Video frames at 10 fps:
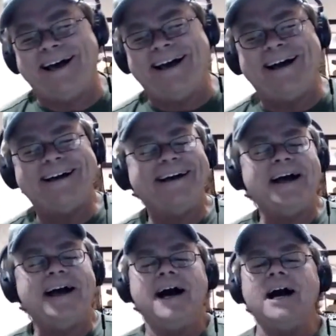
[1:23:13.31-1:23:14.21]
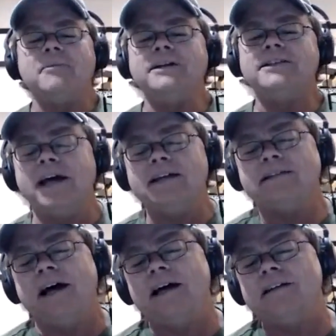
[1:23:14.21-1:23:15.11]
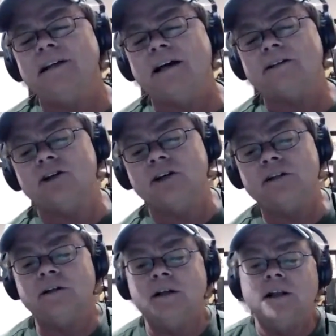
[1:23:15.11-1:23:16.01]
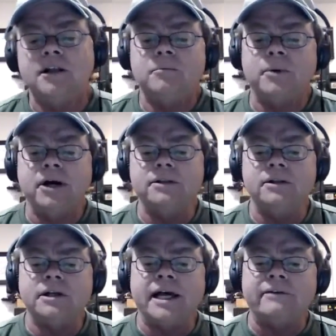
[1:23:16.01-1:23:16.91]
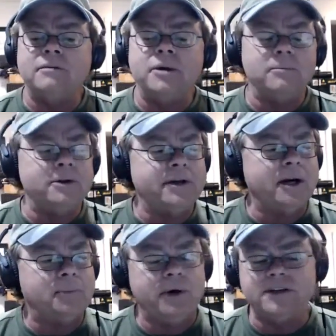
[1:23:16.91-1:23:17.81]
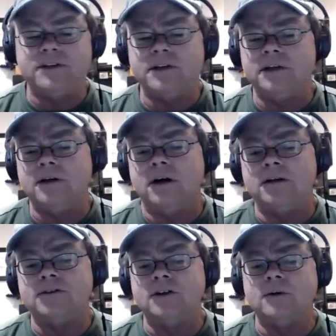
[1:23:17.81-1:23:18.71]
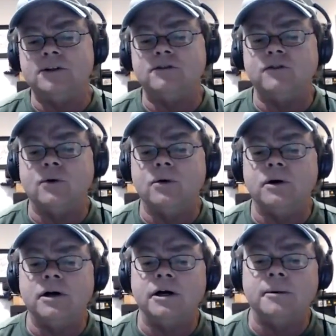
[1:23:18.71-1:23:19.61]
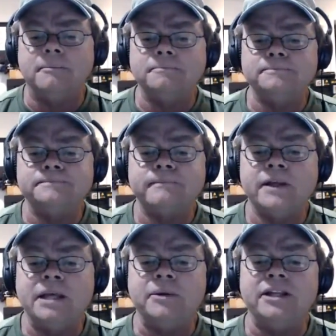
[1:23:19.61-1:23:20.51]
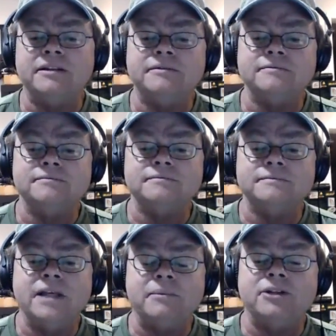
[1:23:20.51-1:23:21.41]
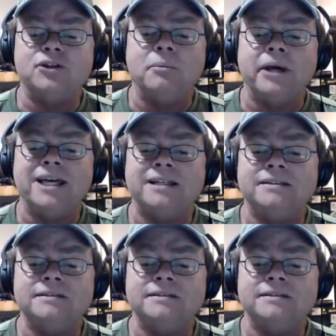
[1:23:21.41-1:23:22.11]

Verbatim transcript: yeah, I found um, it on Craigslist. It's not, it's not good, but you got to remember that our president also is for um, eminent eminent domain.